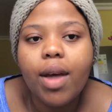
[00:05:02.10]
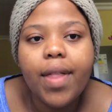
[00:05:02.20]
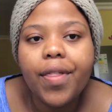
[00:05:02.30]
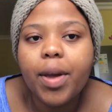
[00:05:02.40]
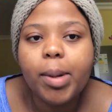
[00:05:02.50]

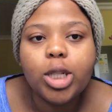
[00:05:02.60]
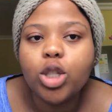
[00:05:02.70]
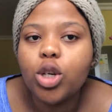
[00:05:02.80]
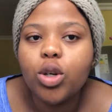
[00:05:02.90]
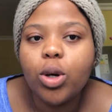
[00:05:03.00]
that thing must
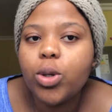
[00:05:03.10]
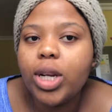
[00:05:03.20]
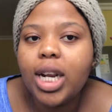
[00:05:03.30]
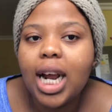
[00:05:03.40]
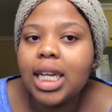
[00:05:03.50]
go.
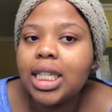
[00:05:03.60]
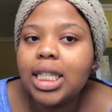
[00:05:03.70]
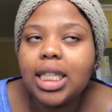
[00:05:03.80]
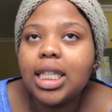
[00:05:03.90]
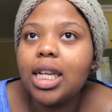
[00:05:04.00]

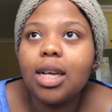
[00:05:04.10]
2019